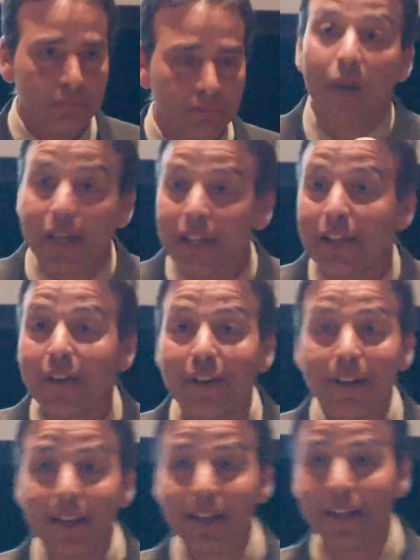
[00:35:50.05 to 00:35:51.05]
Writing
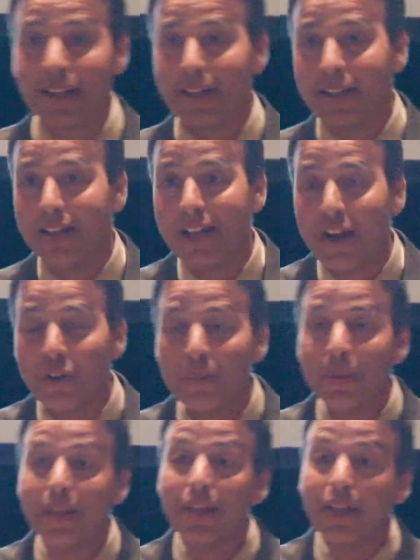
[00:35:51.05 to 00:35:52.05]
your essay. That
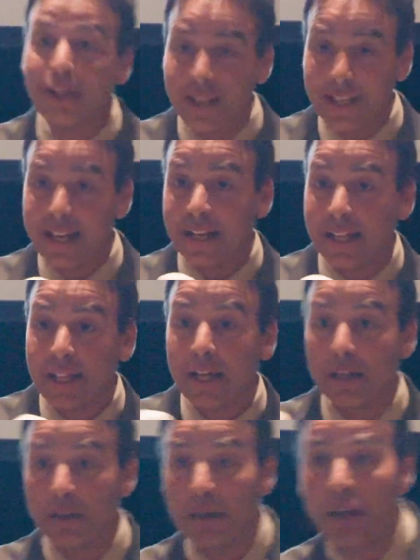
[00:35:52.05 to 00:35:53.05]
would be, again,
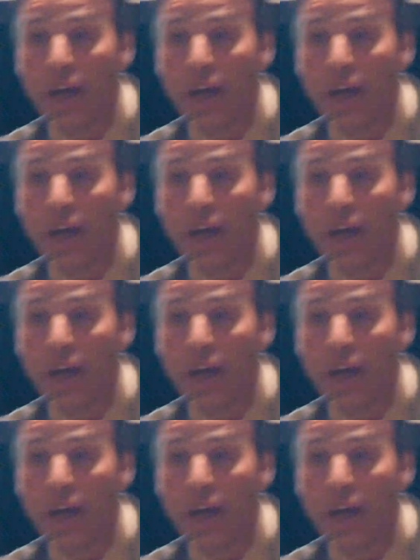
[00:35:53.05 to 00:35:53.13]
yeah,